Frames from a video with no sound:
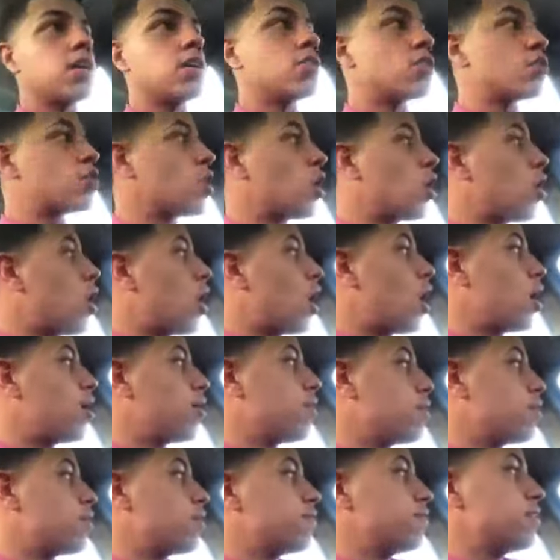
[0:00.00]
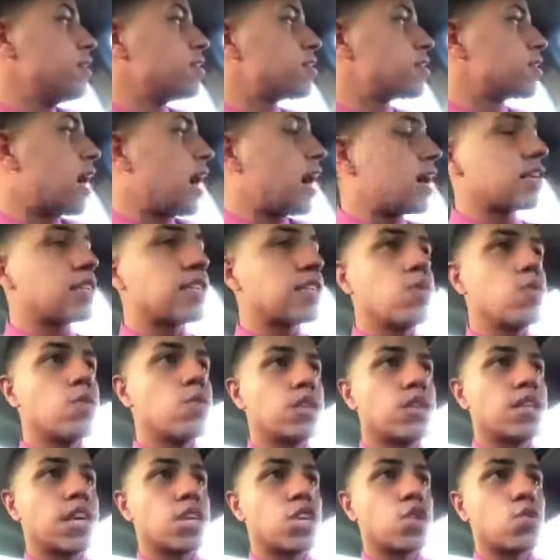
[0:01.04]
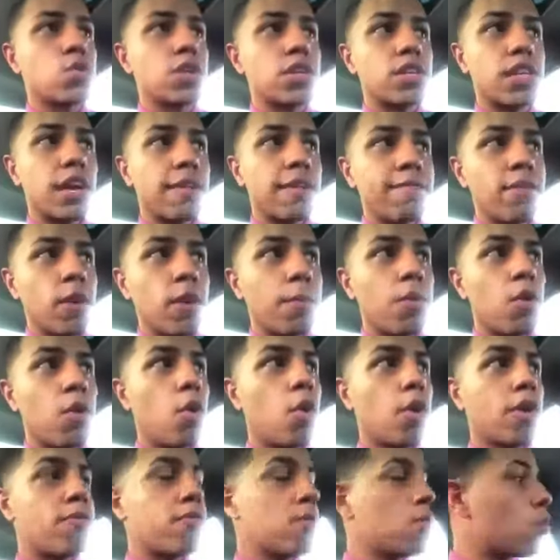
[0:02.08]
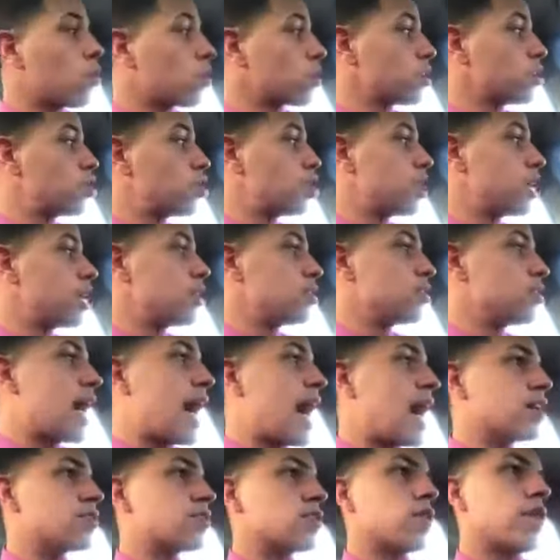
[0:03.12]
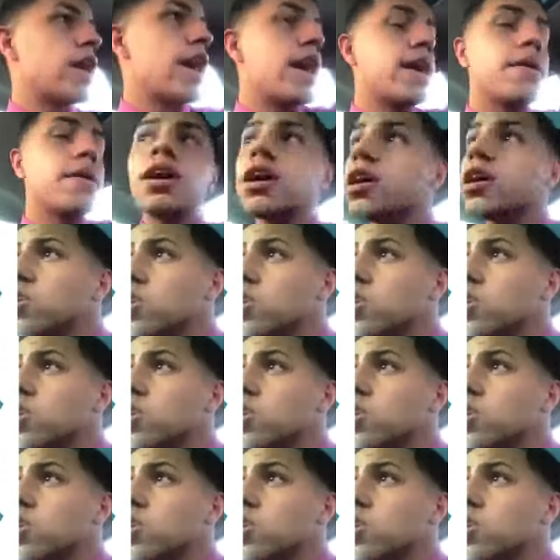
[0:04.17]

So uh, Visa honestly wouldn't touch us with a 10-foot pole if we weren't legit, you guys, all right?